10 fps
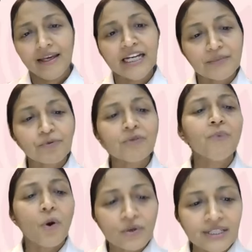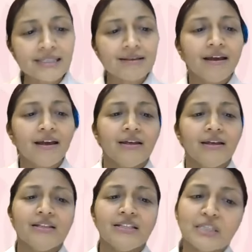It promotes
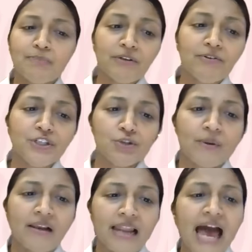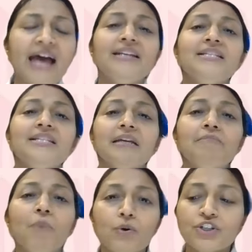spiritual and
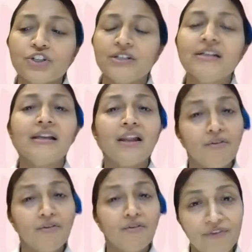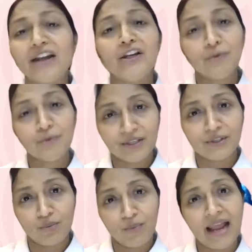emotional values
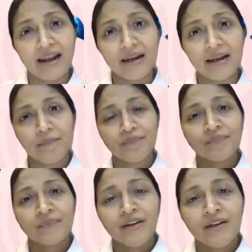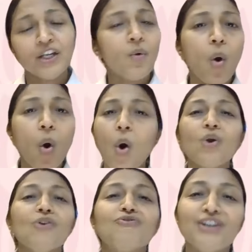as well. Now, all
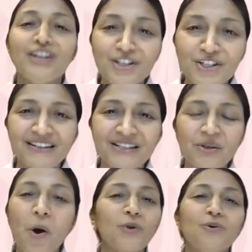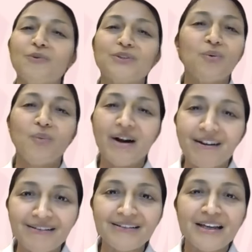religions all over the
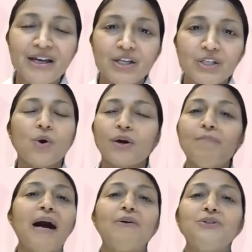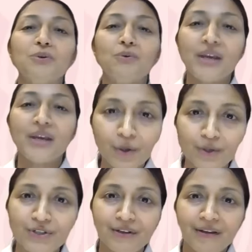world talk about doing
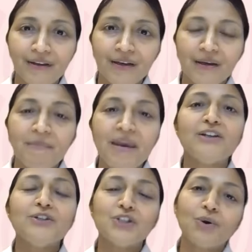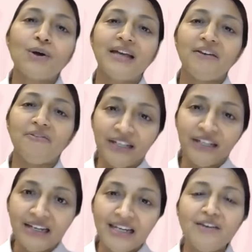good, making sure that we
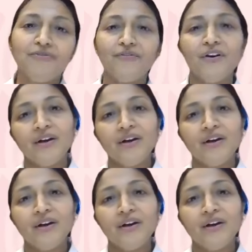live